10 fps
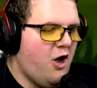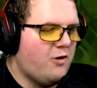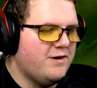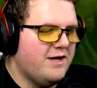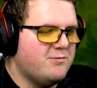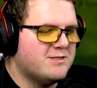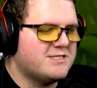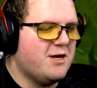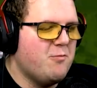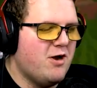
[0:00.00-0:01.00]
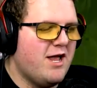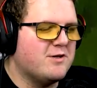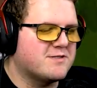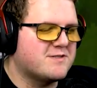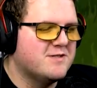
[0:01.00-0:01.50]
No, it was someone
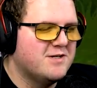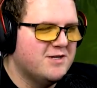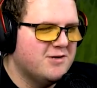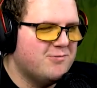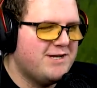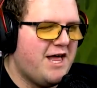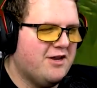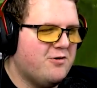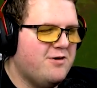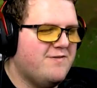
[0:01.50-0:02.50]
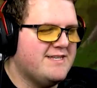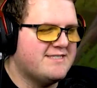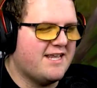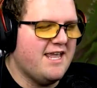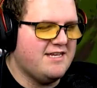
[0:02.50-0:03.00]
else. We gotta go
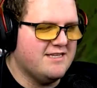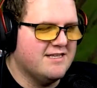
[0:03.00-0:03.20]
investigate.